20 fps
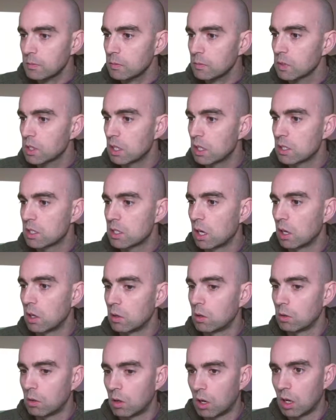
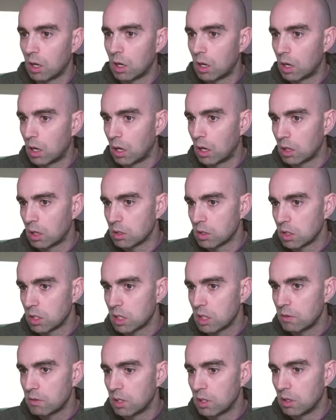So I'll just give
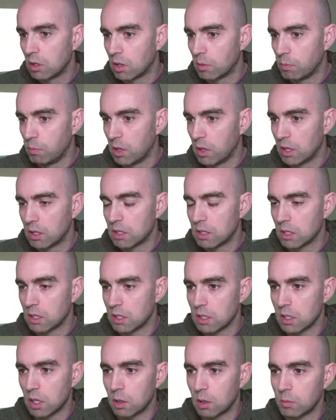it another minute or
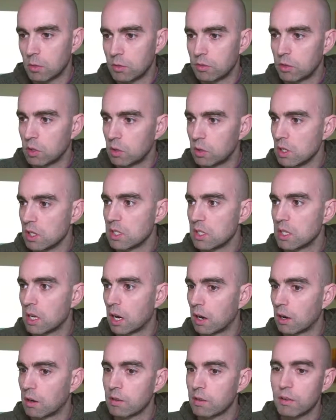so before we
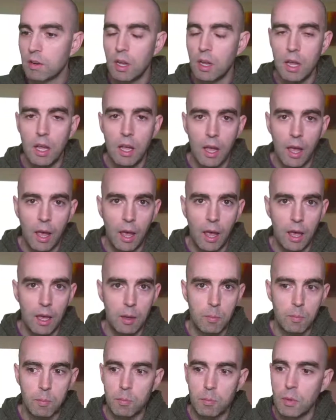start.
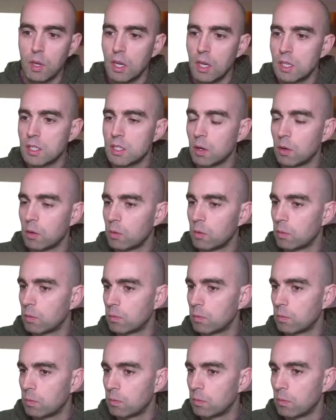So
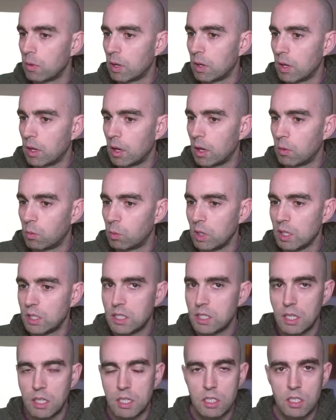we
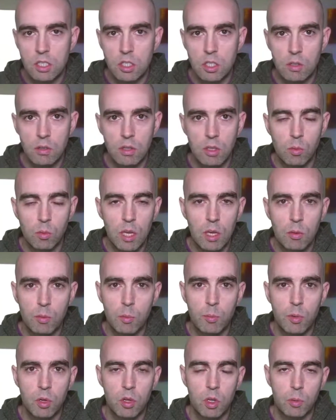did, during the week, we
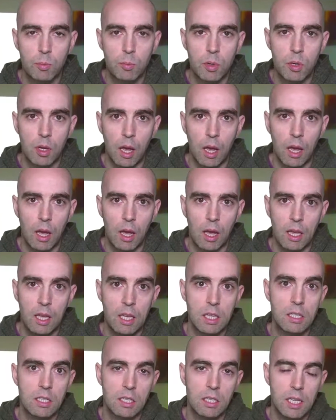put up a
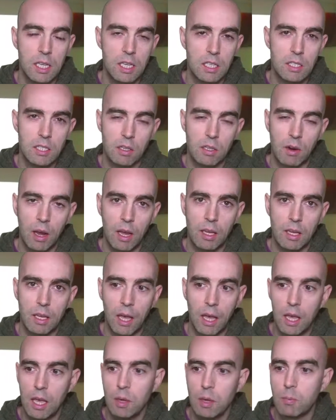hidden Easter egg
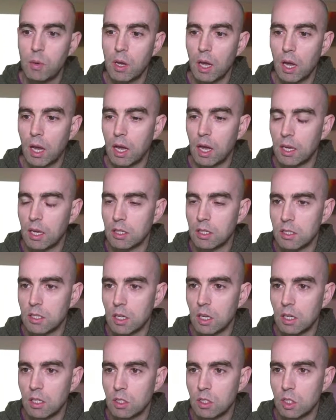game, and I
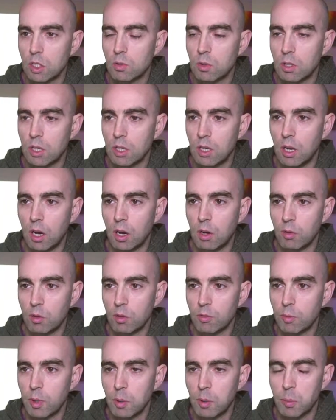just want to know if
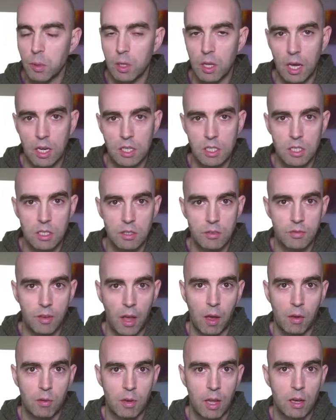people actually
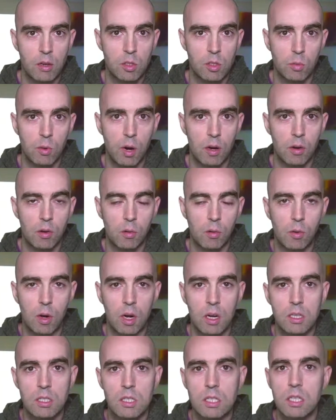found out where it
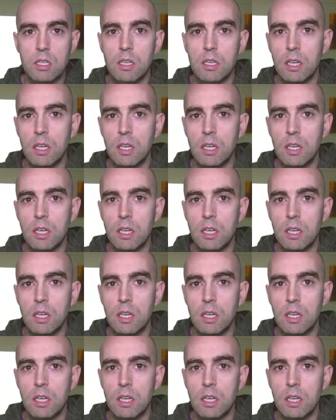was.